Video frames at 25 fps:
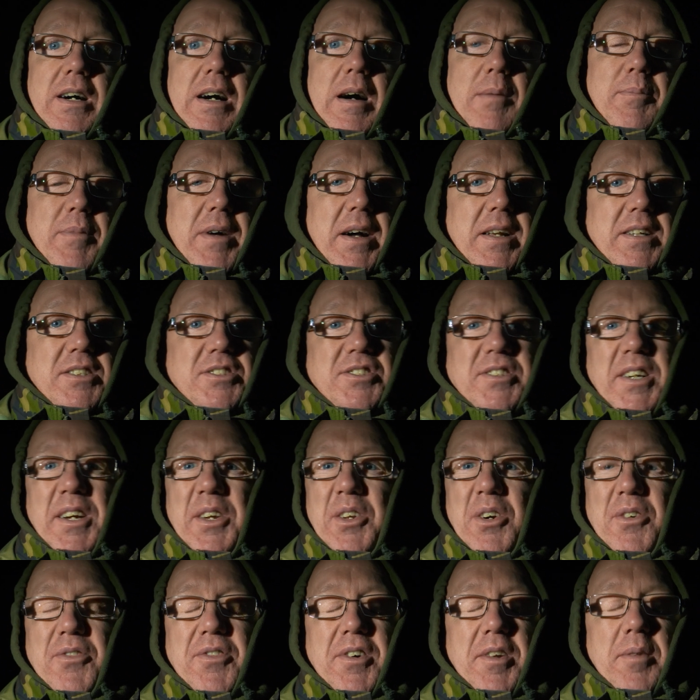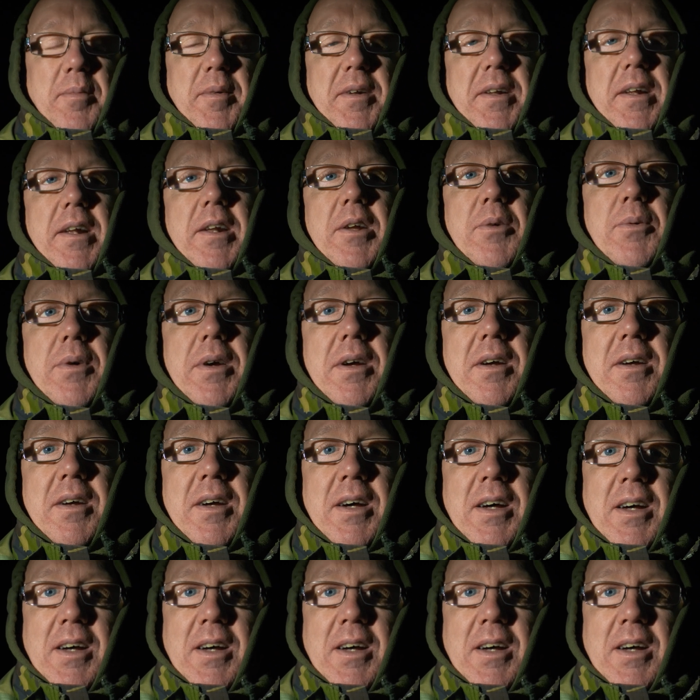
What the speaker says: I'm gonna sign off in a minute anyway.